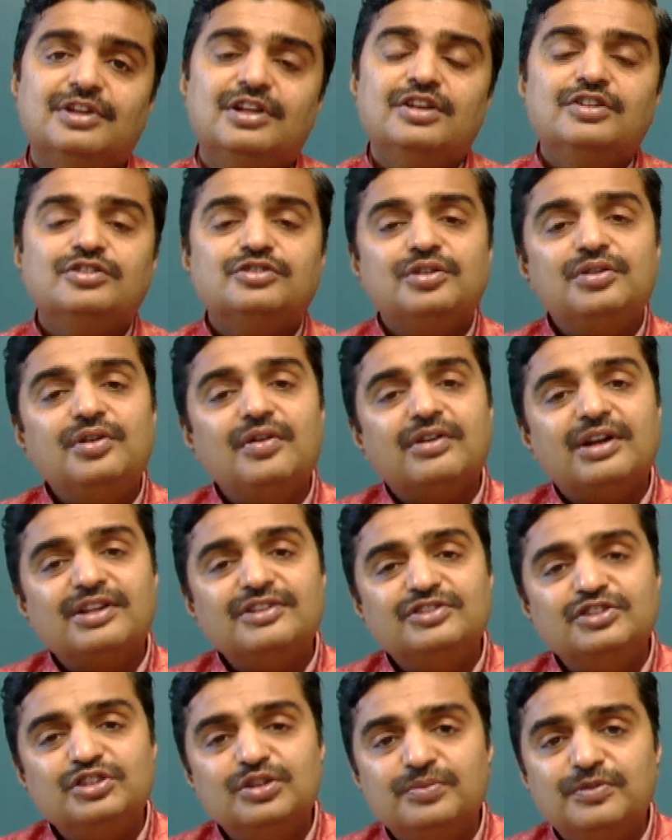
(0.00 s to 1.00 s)
So you
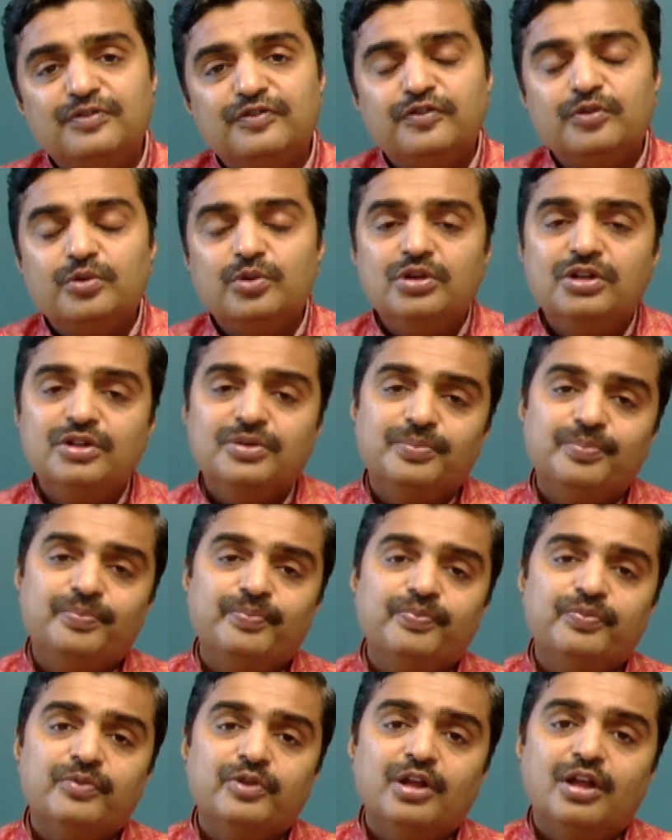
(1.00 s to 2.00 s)
consume food
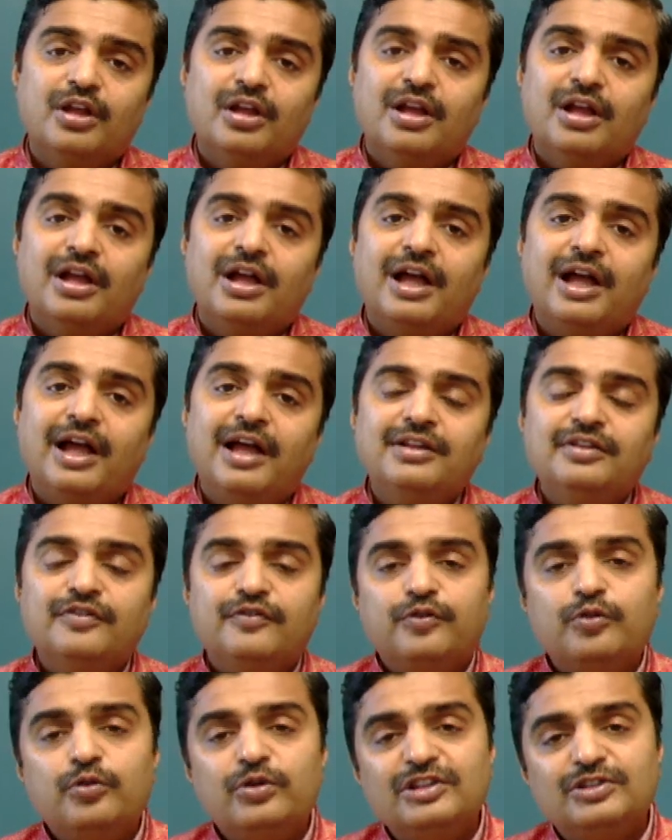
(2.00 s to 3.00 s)
and the
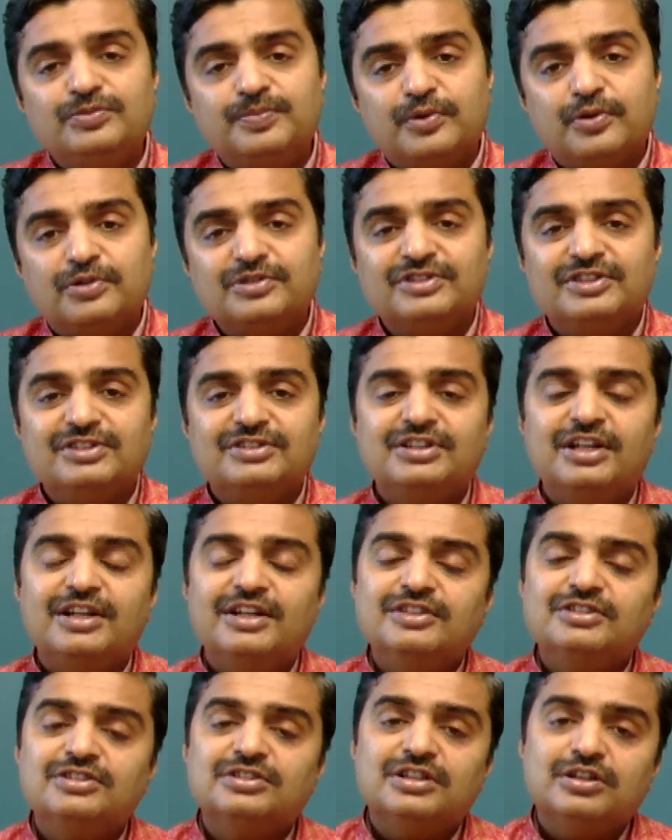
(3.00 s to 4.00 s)
food is processed and
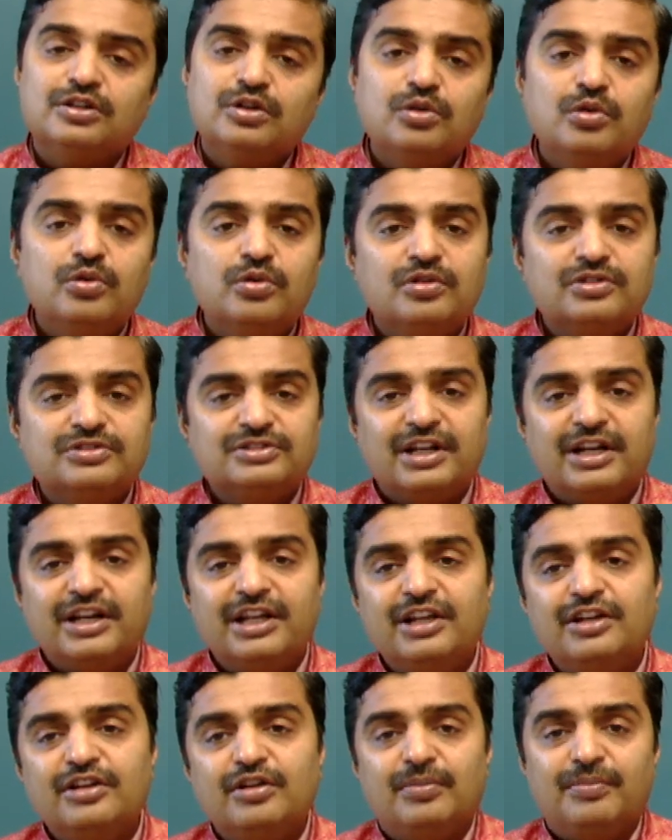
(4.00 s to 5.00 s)
it's glucose
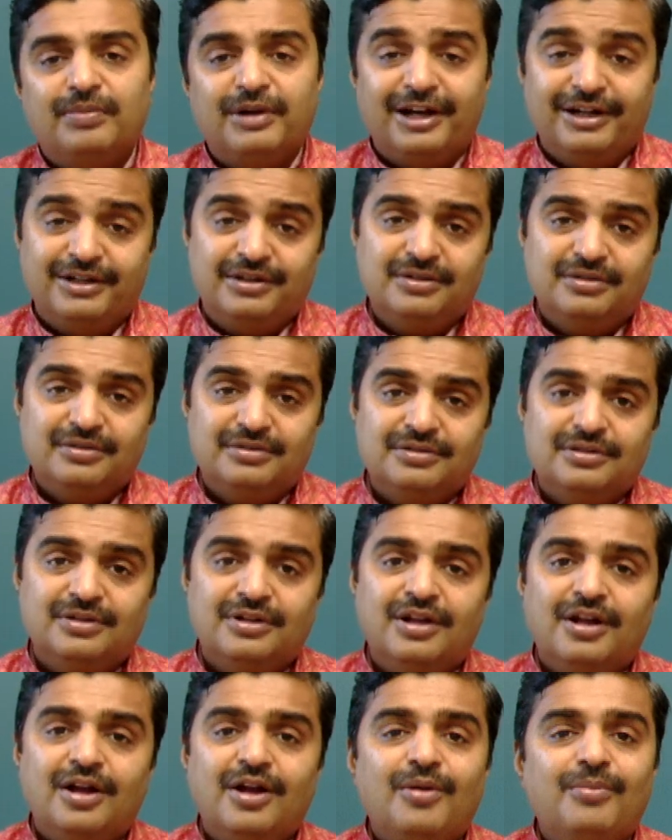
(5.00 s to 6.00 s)
running in your blood,
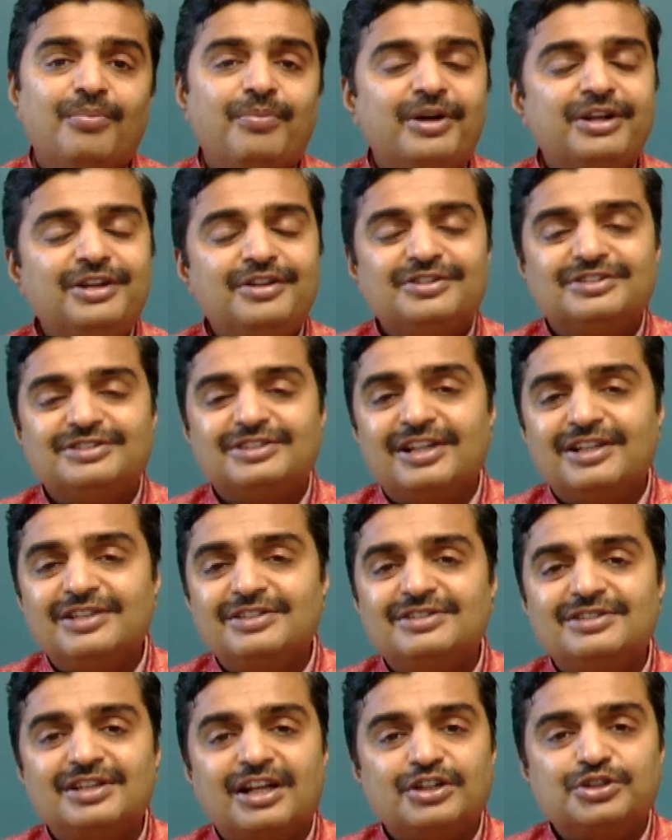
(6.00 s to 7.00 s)
but your
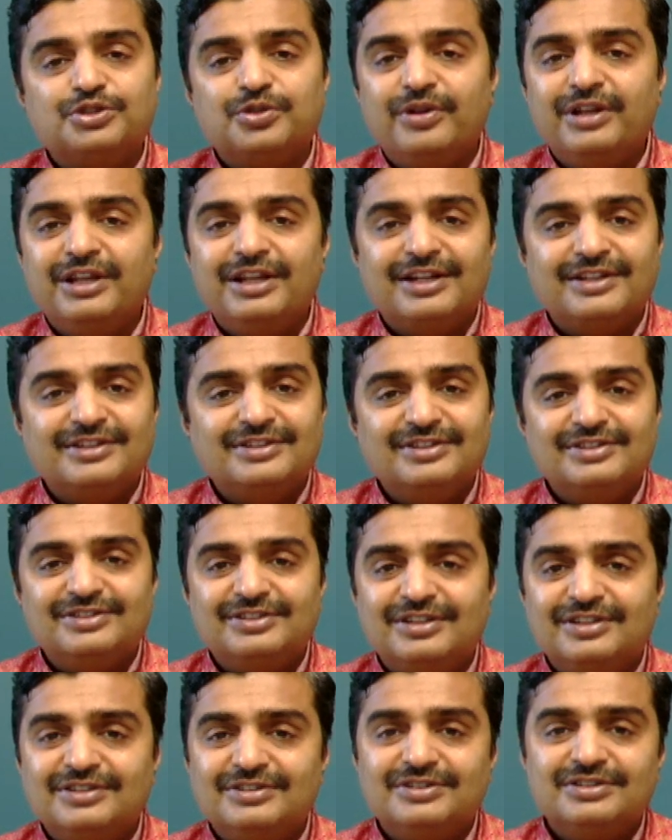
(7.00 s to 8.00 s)
cells are showing a
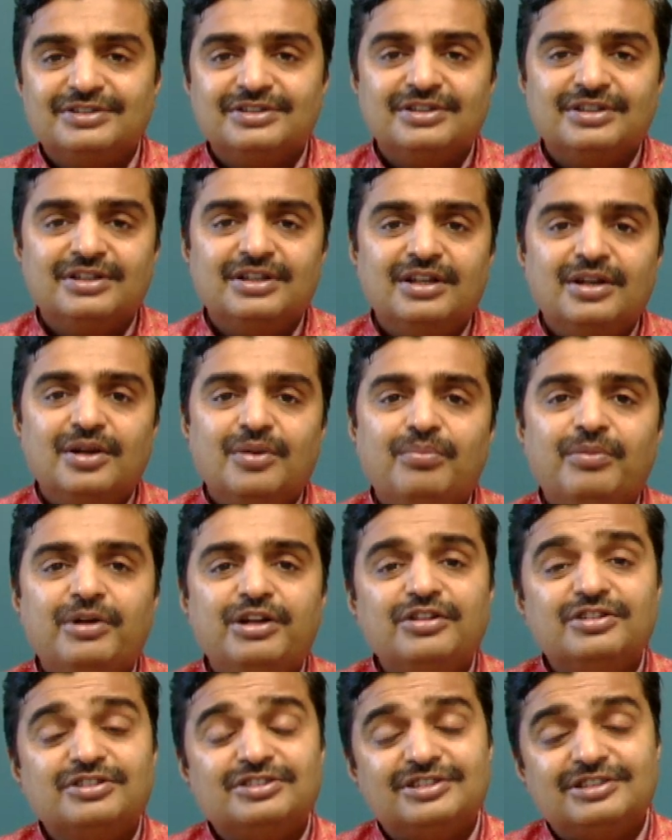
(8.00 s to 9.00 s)
resistance, but
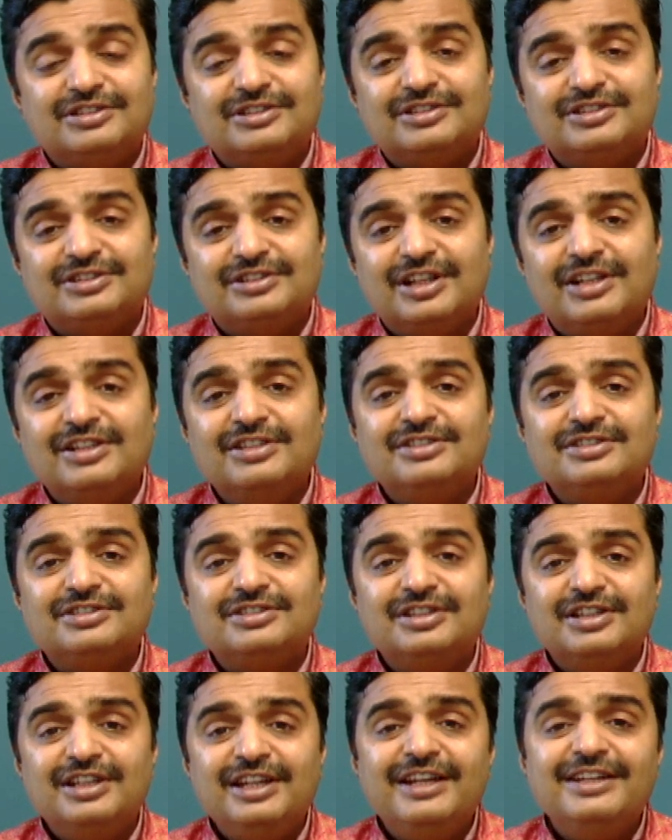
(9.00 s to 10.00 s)
your
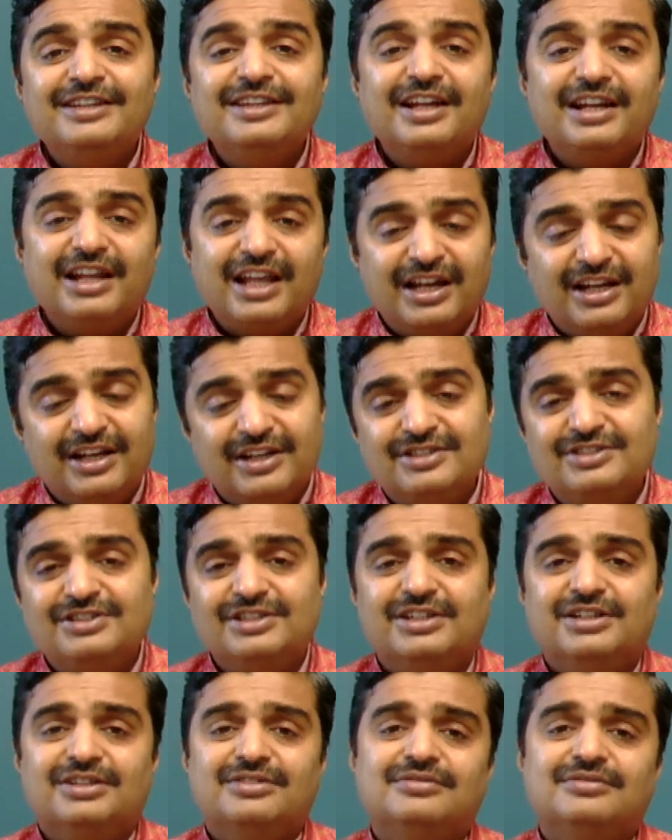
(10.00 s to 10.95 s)
cells need that energy.